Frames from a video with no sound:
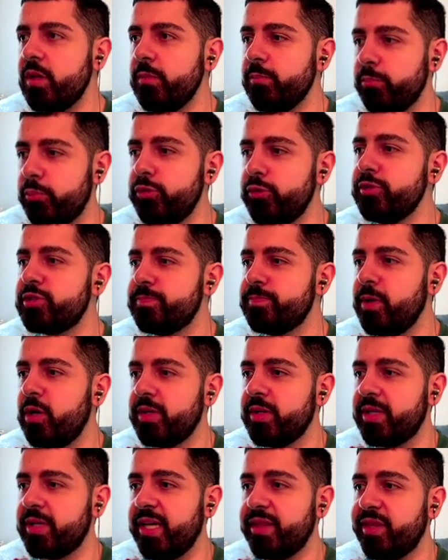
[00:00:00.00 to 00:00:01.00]
Bruce Bowen,
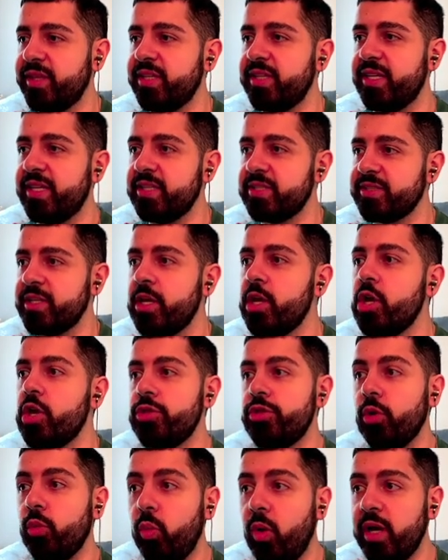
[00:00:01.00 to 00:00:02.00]
I think, is the
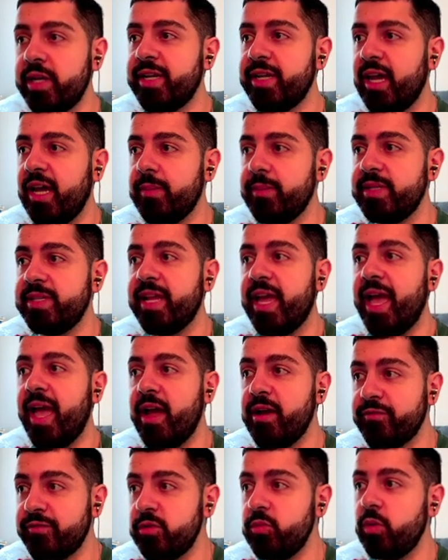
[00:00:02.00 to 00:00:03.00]
one diamond
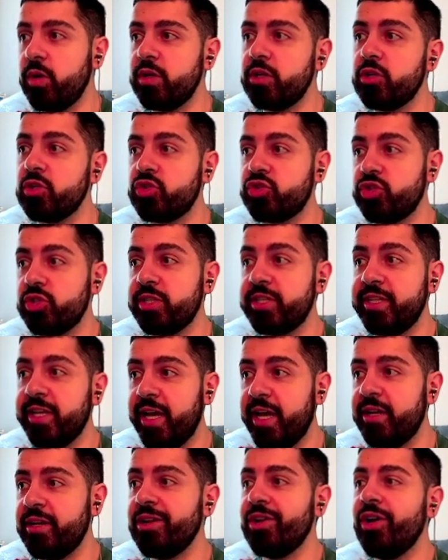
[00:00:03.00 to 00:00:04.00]
everyone should
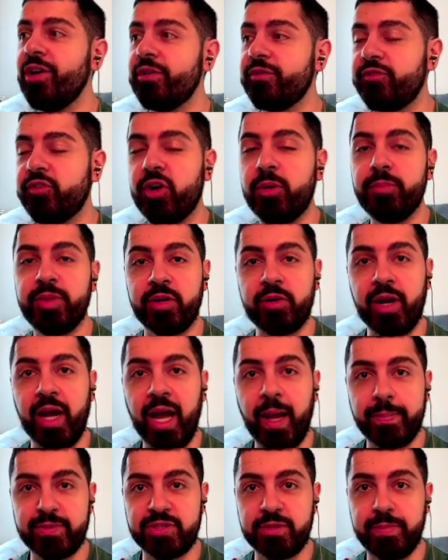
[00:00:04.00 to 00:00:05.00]
get from their
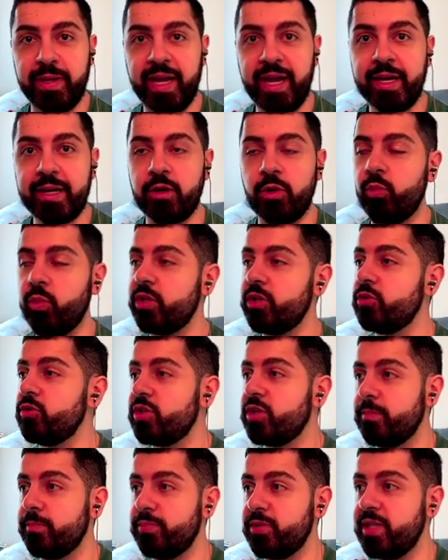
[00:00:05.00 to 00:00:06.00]
option pack when you
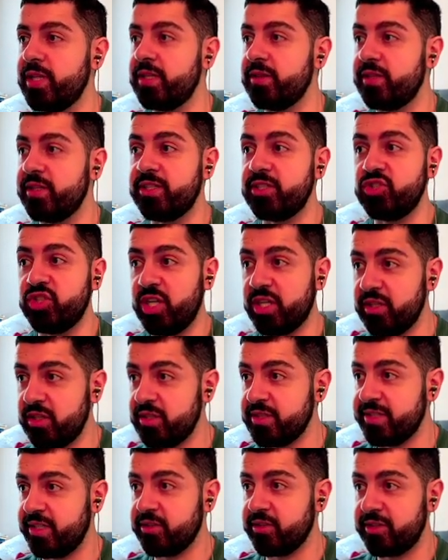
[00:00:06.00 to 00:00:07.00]
complete the agendas
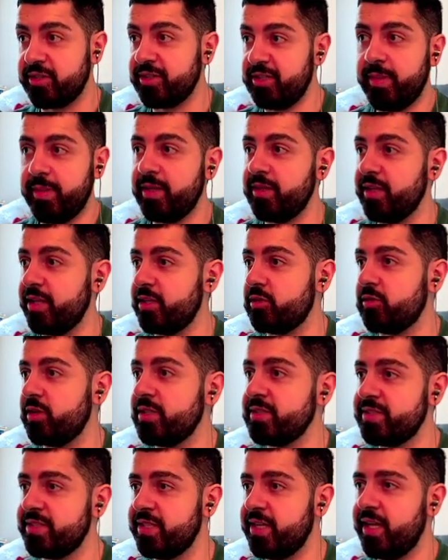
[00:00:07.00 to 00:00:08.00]
that are going to come out later on
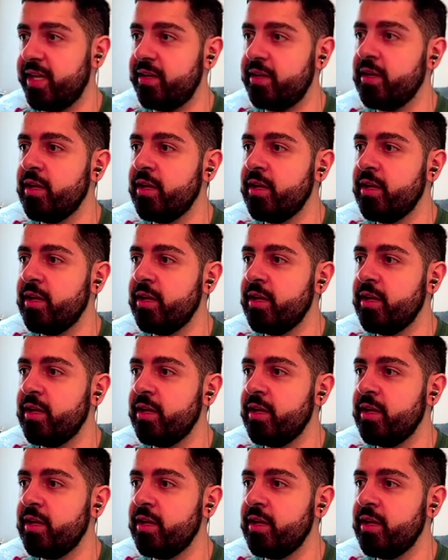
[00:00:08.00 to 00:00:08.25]
today.